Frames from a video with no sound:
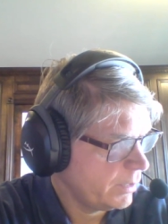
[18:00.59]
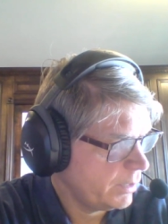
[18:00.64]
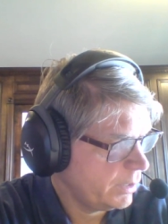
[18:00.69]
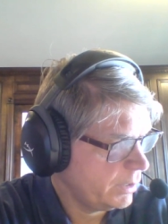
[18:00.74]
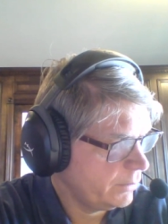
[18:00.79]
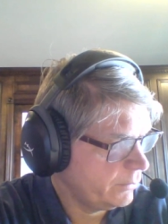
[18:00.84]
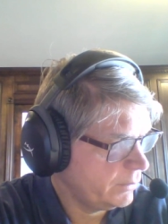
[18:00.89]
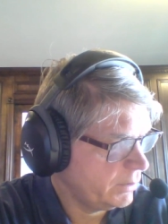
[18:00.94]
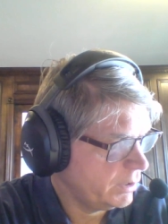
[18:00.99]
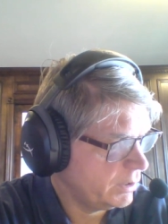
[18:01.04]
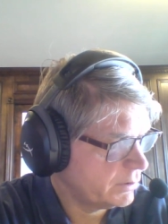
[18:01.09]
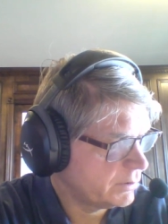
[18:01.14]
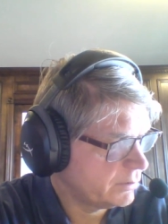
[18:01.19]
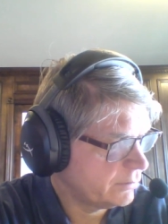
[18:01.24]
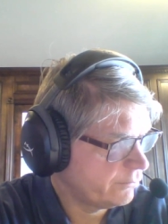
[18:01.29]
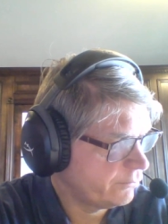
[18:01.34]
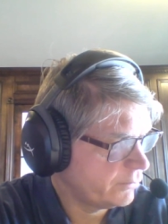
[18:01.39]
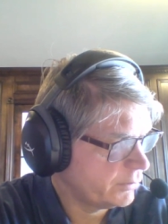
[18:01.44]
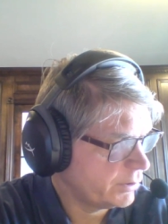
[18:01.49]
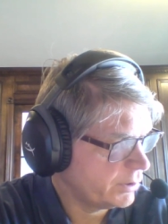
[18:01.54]
And the
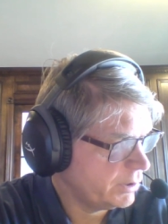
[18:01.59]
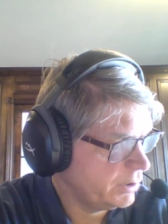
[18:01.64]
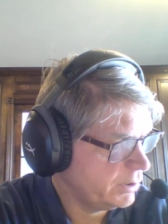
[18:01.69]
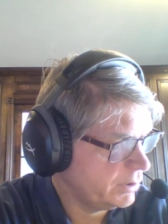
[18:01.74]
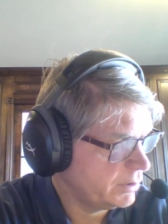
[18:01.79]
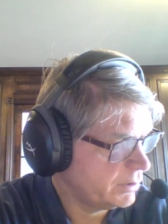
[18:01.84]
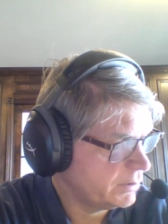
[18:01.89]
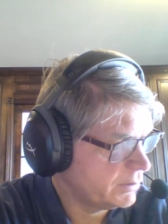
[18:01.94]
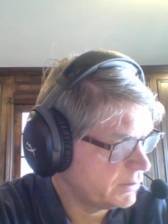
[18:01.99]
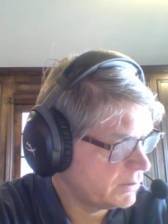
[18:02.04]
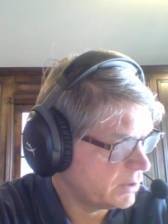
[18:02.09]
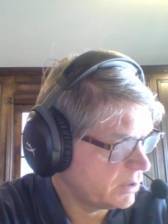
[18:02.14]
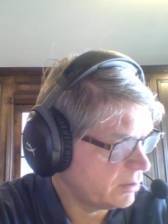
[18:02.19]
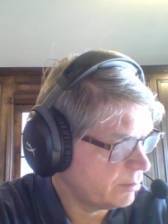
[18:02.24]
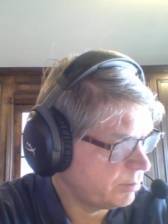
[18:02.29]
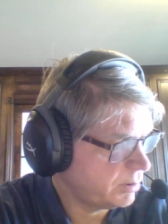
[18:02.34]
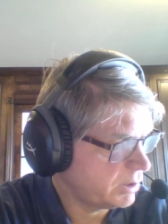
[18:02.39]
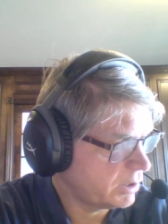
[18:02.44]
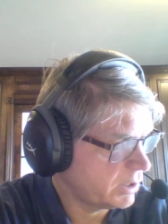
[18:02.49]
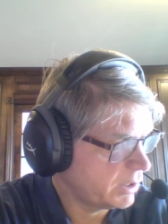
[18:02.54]
answer for E is
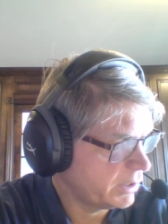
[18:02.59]
apply